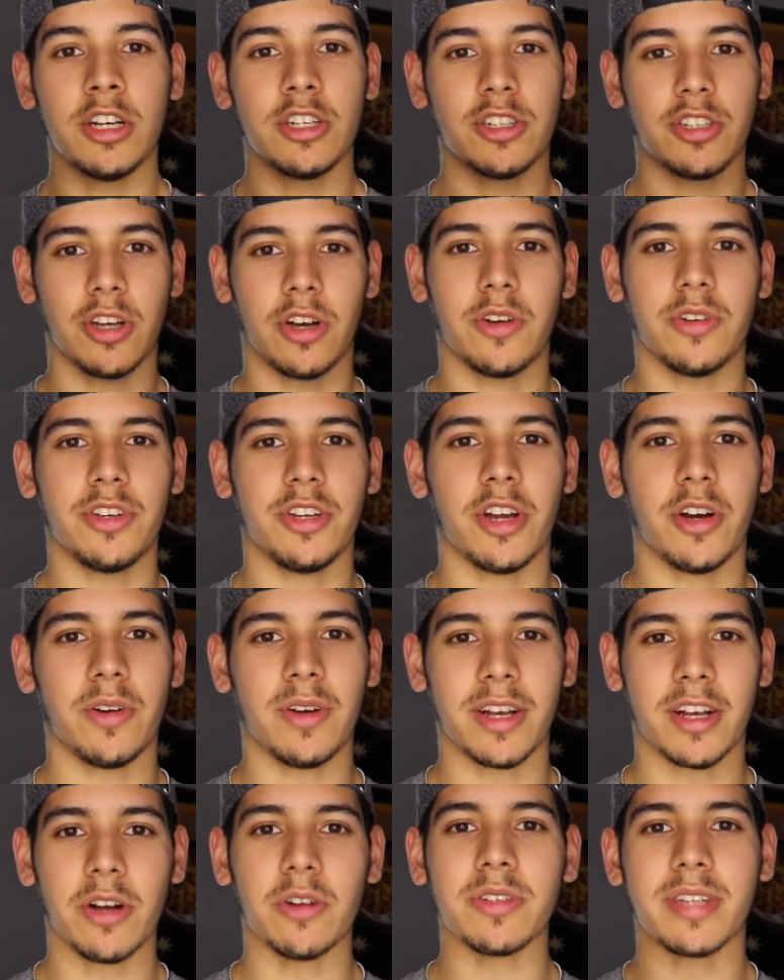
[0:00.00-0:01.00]
So,
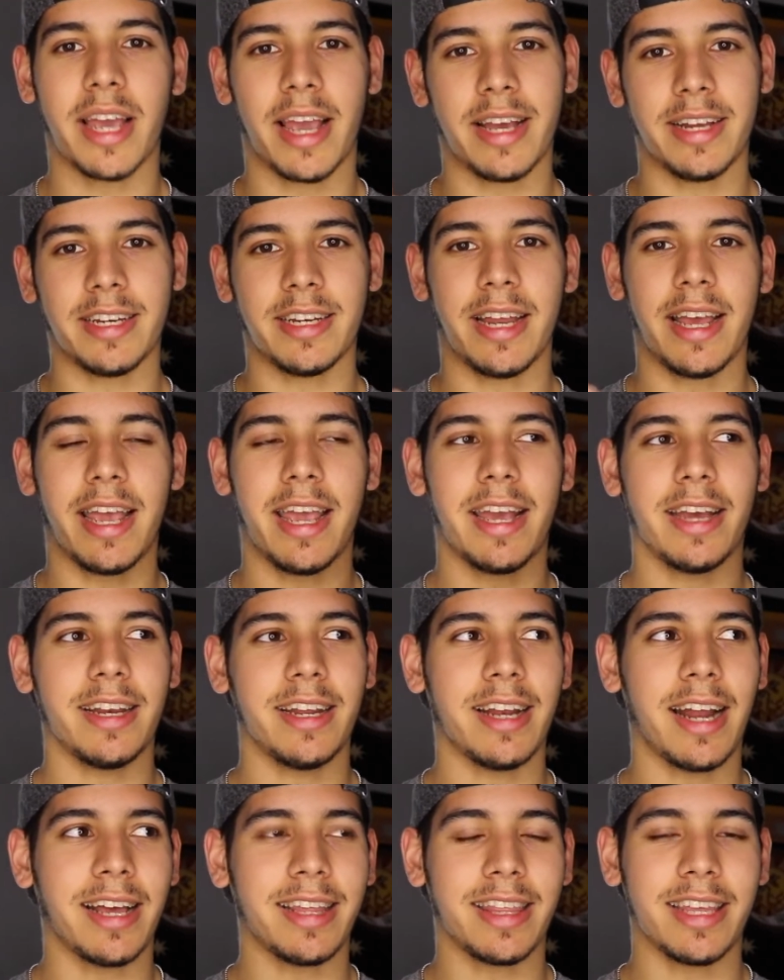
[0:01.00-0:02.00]
it goes hand in hand,
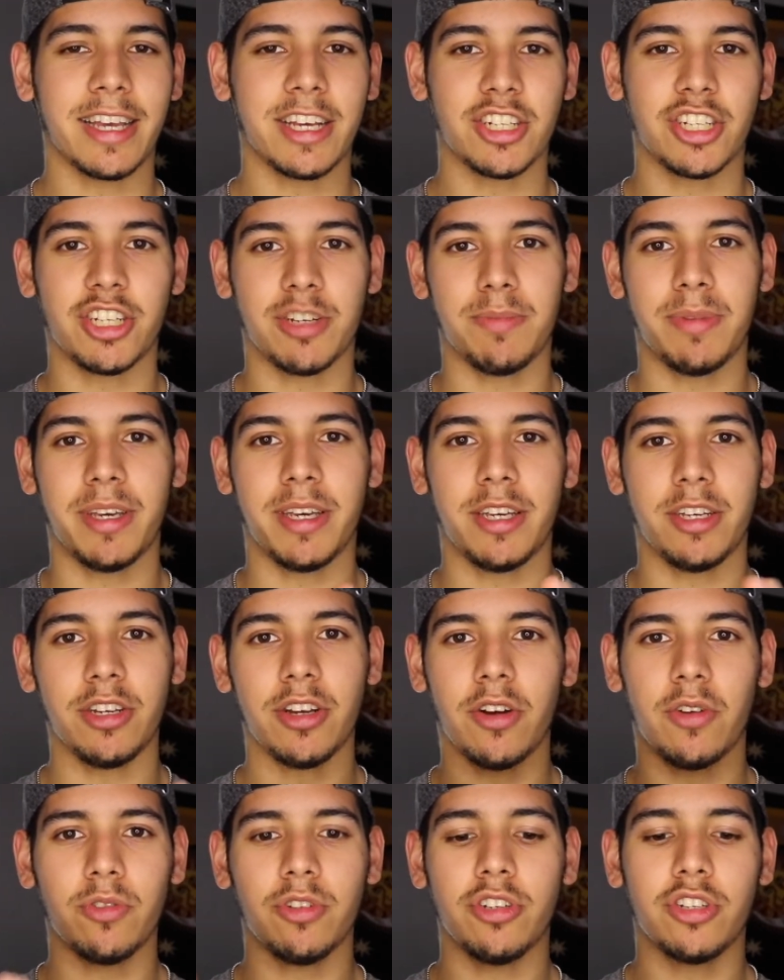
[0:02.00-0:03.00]
and I think it should be,
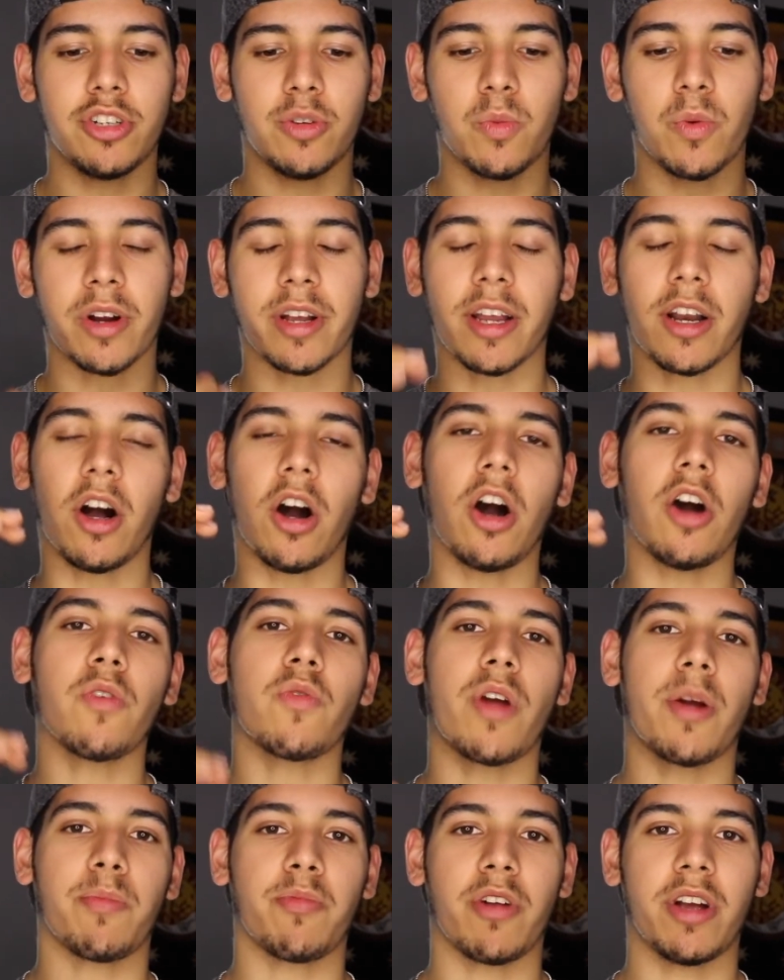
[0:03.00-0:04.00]
you should work in all
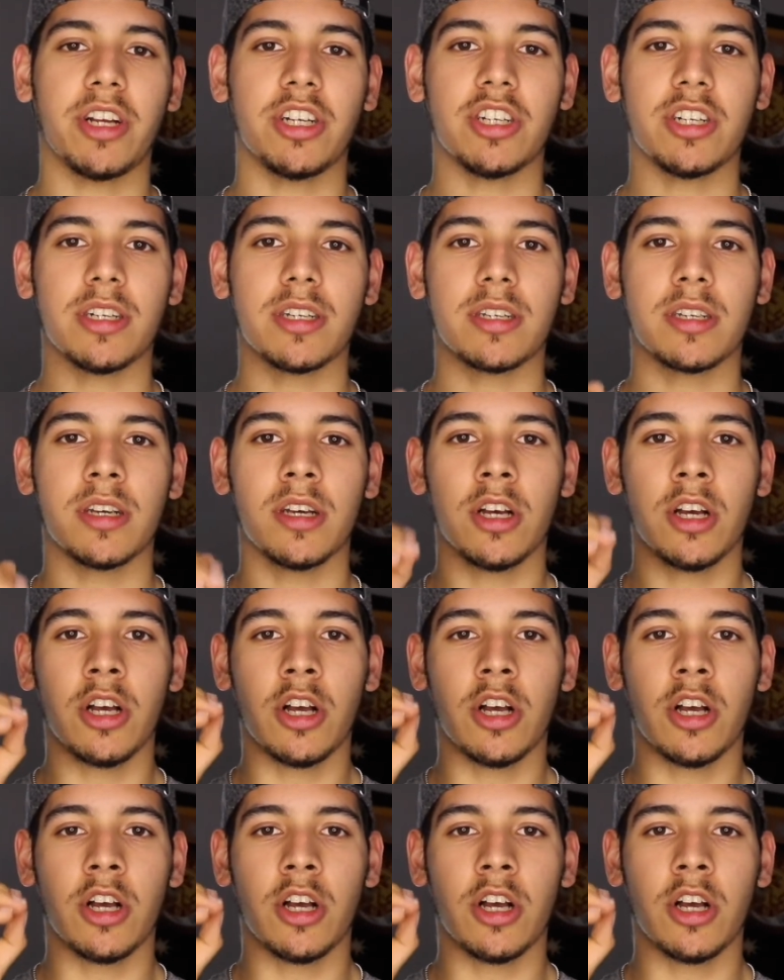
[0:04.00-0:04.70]
rep ranges,